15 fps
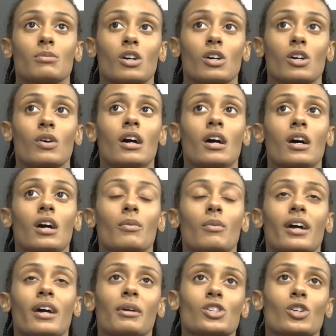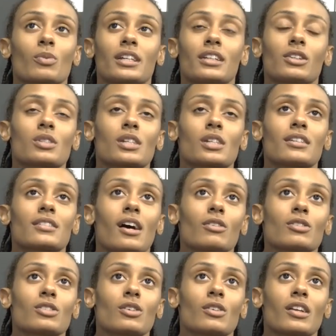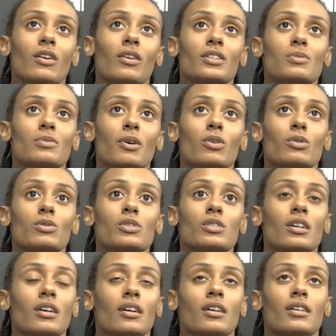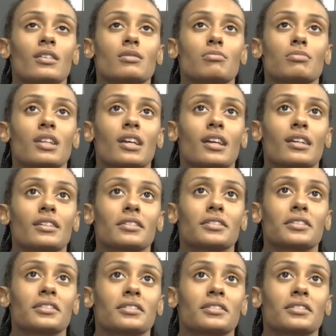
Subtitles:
we got to make sure we get those kinks out so they don't expose some things.